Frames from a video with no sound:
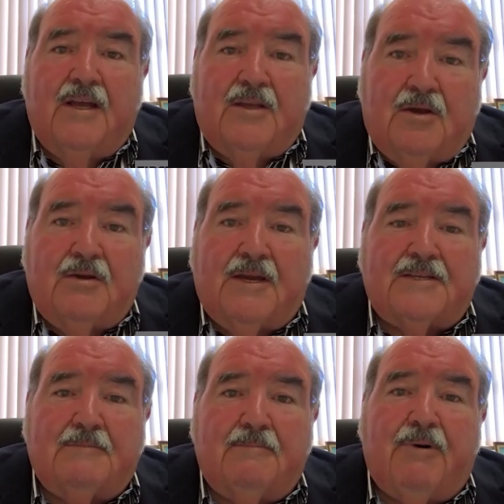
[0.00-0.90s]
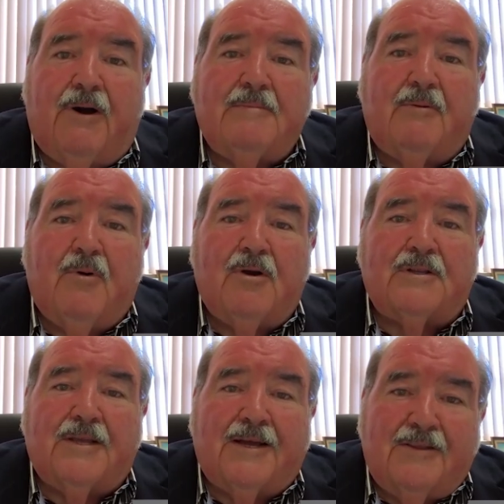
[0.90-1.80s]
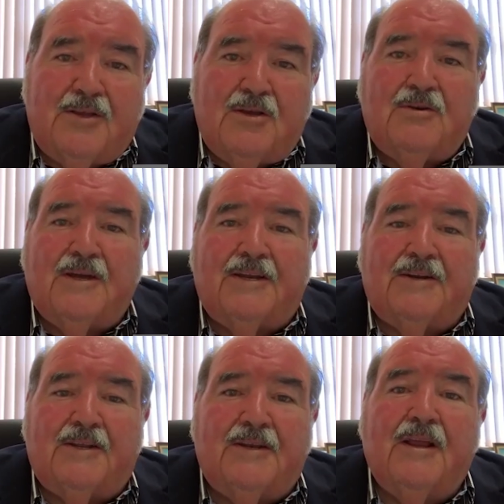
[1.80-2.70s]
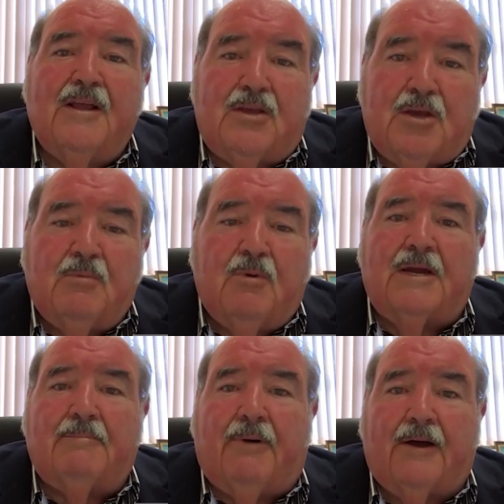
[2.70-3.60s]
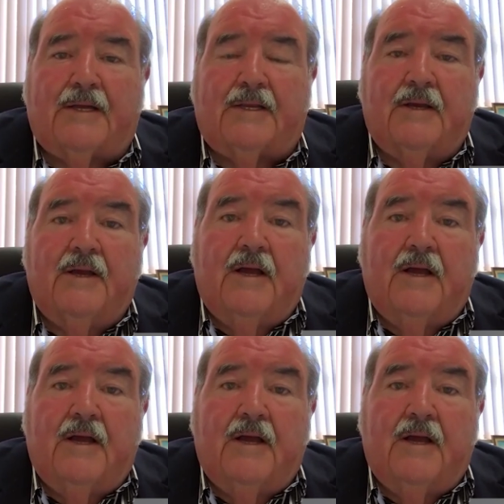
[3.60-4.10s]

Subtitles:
You get your paperwork done, you get it in, you will get paid.